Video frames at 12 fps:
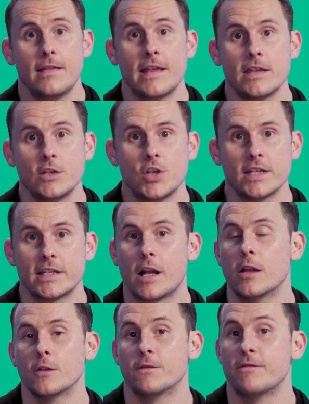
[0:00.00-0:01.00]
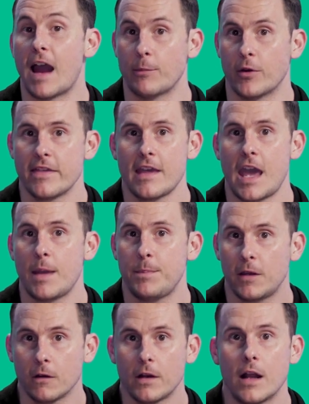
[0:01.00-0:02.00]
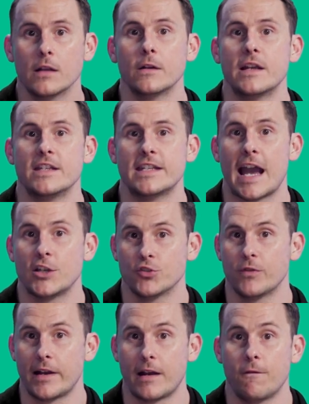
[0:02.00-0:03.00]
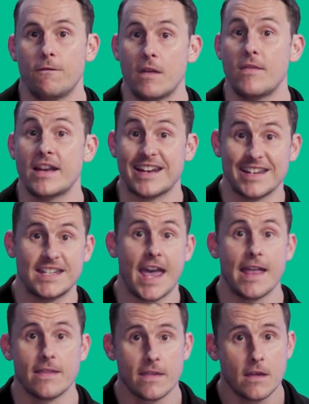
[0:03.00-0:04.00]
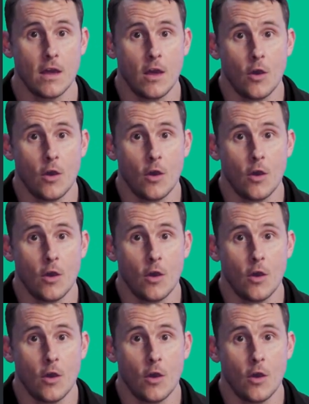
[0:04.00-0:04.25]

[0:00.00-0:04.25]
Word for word: This adjusts a color's vibrance. A pure color is saturated, vivid, and intense.